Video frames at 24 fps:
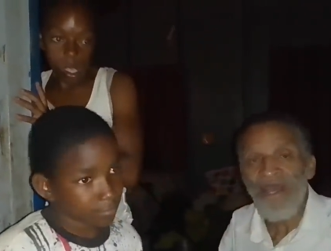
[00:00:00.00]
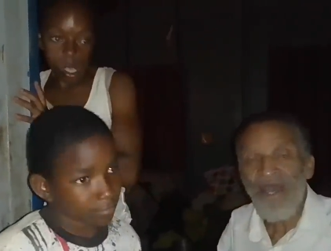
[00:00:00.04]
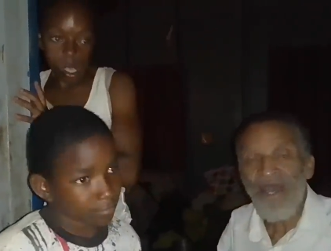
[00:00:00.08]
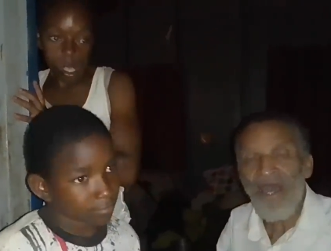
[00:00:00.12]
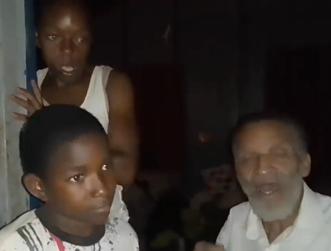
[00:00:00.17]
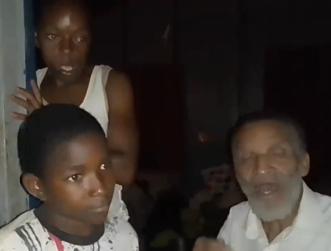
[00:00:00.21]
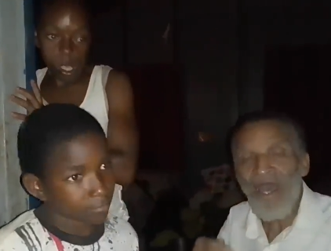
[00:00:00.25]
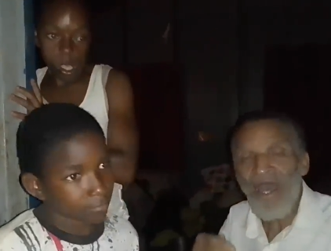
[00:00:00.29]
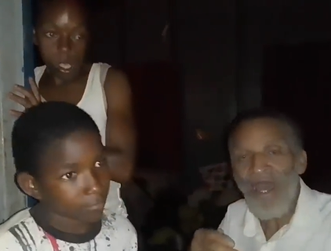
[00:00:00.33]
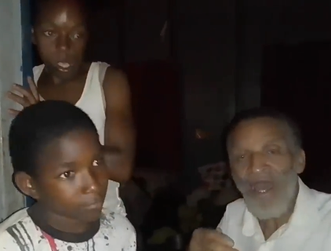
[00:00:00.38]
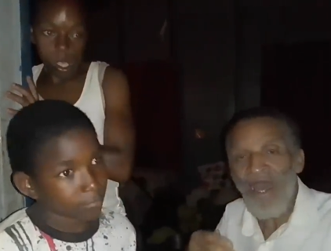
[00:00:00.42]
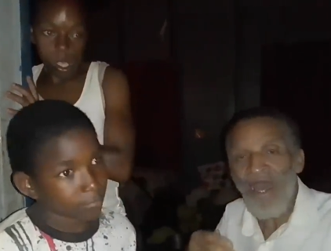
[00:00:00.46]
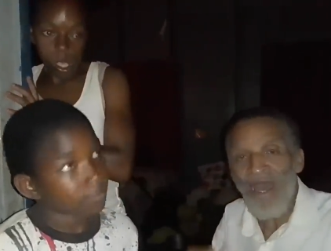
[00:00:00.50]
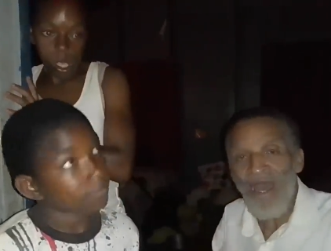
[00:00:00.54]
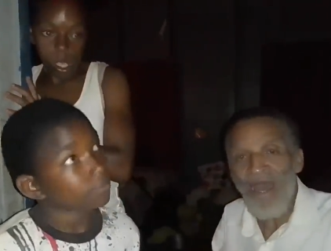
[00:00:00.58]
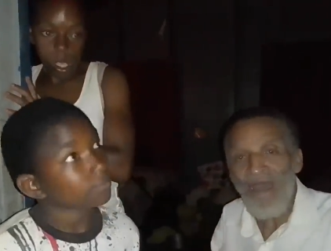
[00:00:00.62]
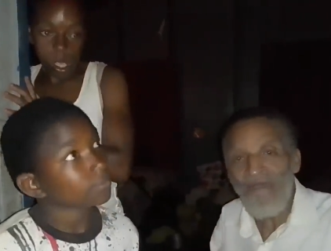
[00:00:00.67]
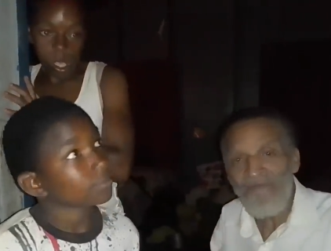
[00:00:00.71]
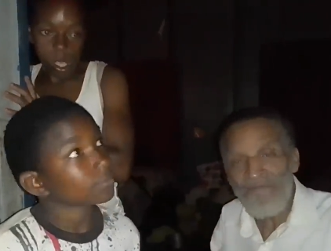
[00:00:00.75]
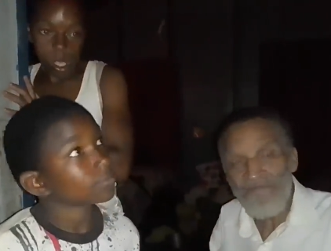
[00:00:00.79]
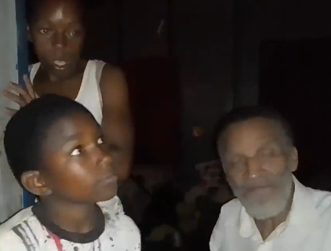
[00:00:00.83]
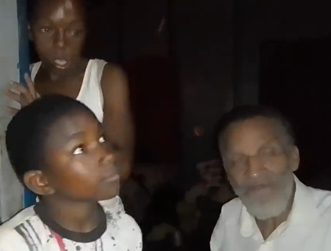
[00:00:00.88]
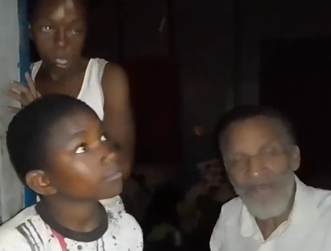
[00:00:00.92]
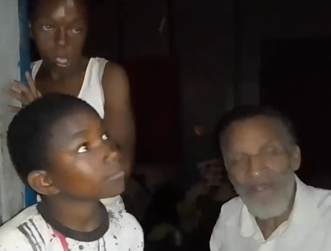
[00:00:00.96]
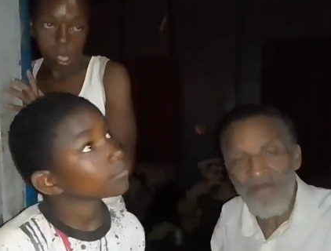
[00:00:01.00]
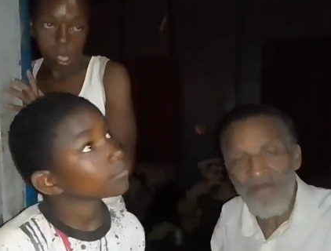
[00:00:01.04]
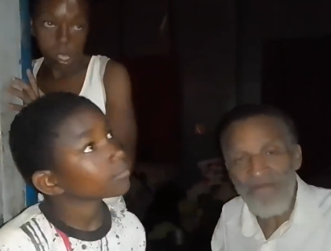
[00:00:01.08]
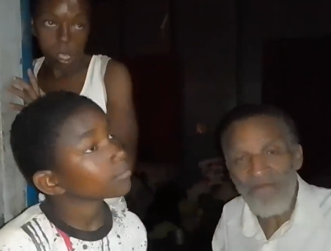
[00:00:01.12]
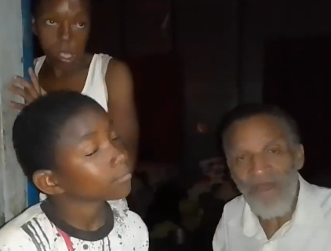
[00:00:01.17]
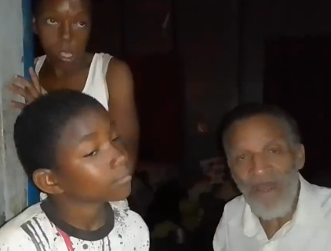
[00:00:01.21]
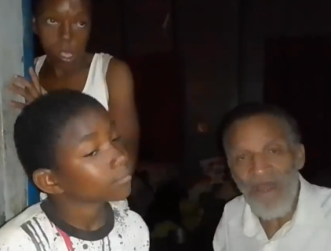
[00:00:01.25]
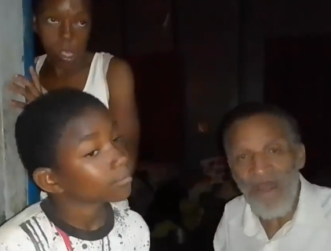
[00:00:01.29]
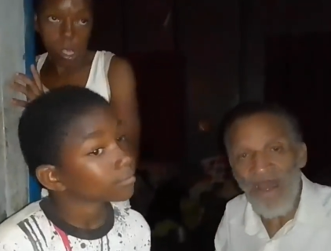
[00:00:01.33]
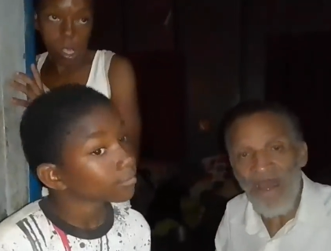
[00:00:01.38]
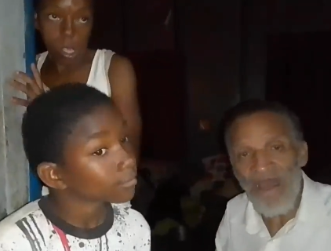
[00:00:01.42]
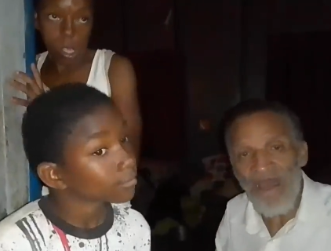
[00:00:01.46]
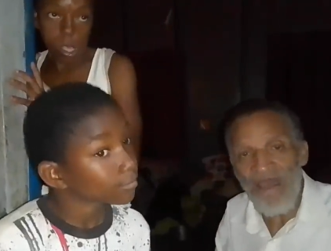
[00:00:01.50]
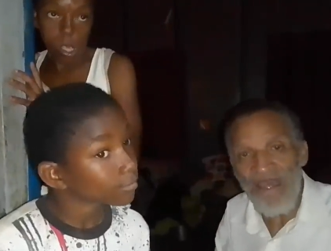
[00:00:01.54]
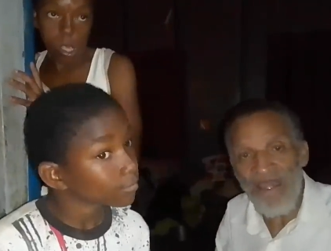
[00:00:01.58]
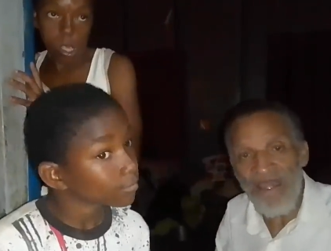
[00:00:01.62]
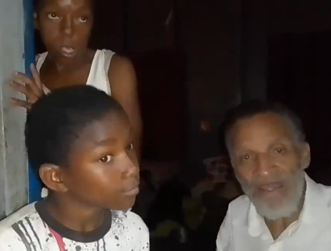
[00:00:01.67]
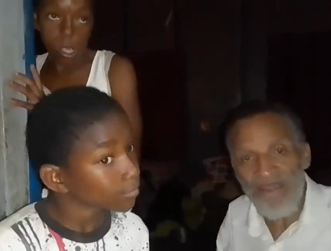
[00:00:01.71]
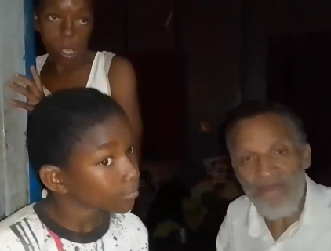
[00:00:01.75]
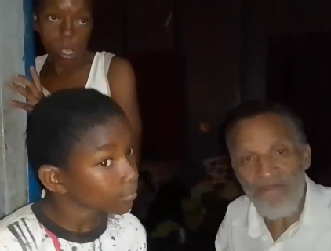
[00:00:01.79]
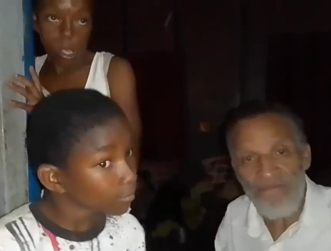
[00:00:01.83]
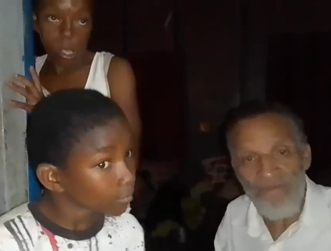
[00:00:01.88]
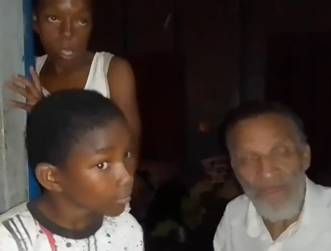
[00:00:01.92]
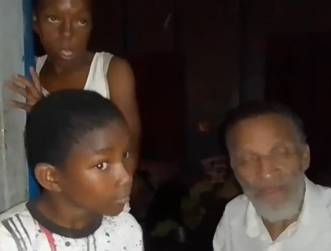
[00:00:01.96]
Speaker 1: yeah, I feel I, I,
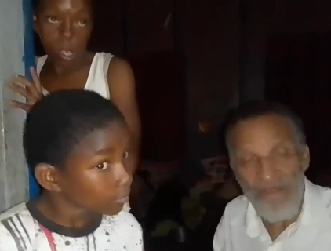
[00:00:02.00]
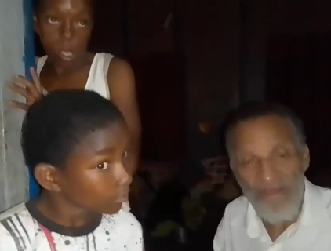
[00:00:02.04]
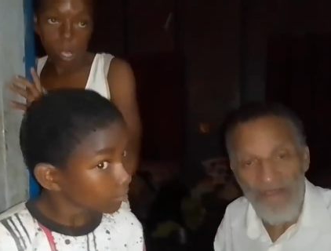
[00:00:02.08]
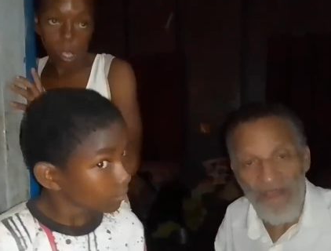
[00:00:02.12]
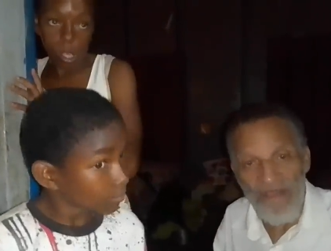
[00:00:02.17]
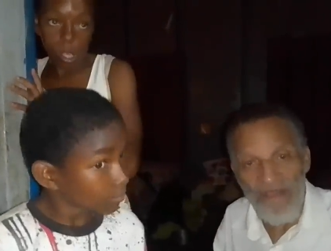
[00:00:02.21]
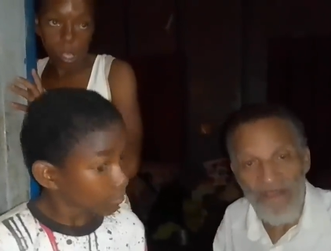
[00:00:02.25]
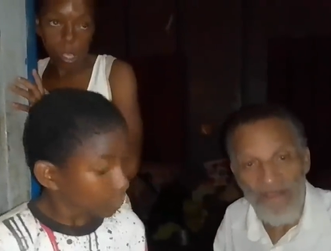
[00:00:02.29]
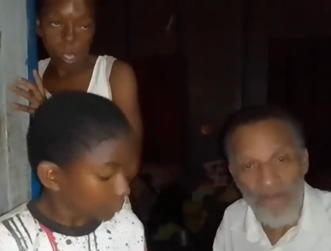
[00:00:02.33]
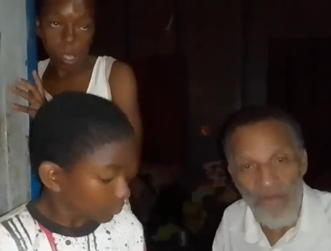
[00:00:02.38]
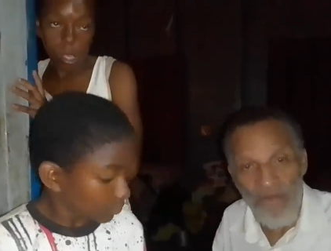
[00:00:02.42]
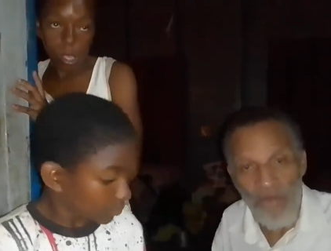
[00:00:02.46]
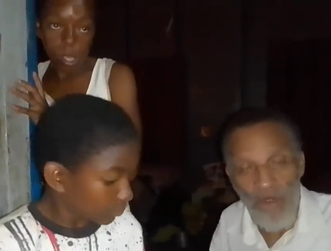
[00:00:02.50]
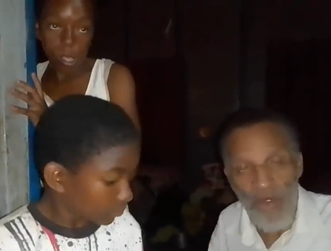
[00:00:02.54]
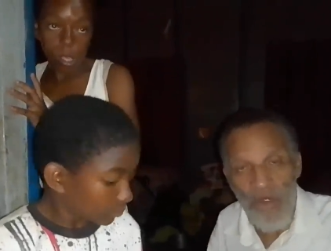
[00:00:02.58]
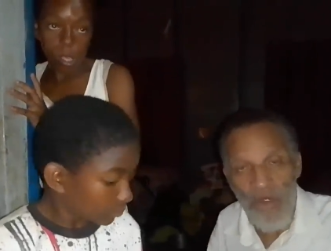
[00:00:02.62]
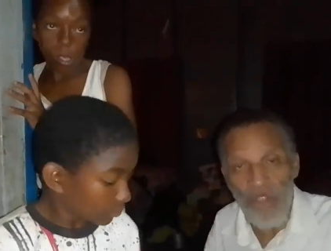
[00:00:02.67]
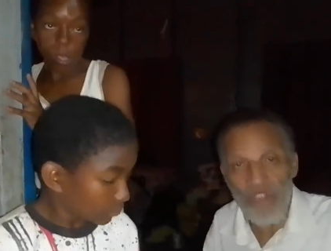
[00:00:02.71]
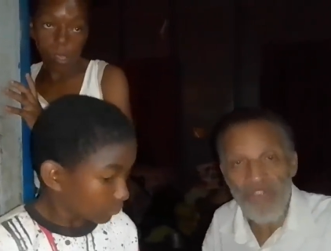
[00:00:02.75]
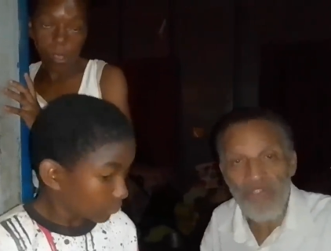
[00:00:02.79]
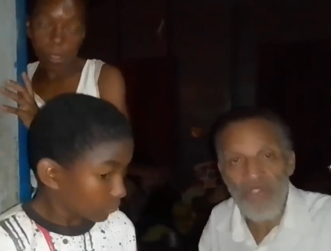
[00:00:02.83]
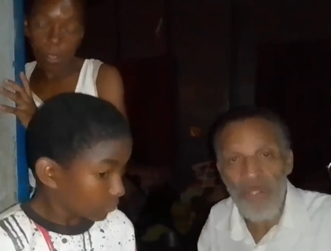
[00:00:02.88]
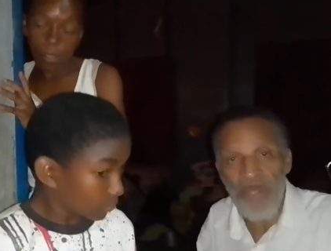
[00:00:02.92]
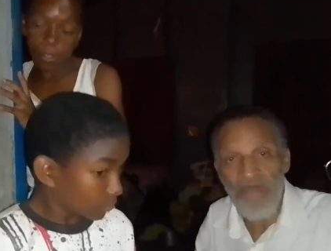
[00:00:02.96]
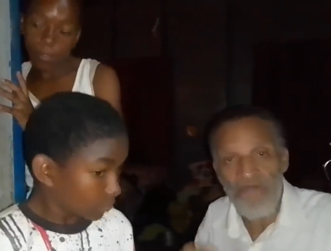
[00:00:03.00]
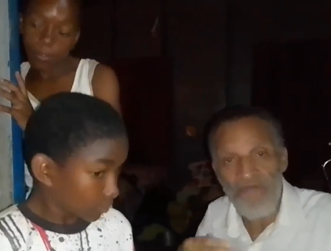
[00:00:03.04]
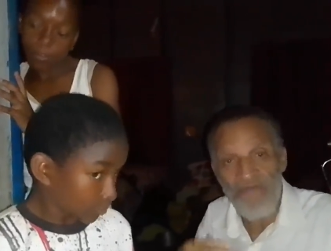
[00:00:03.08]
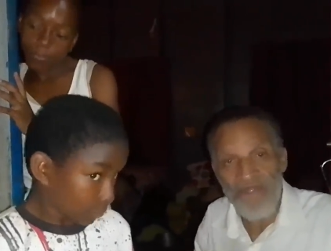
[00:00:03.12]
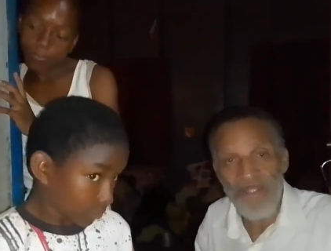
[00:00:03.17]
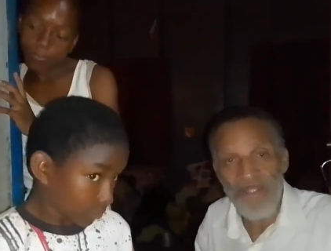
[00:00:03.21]
it make, it's worse, so I have to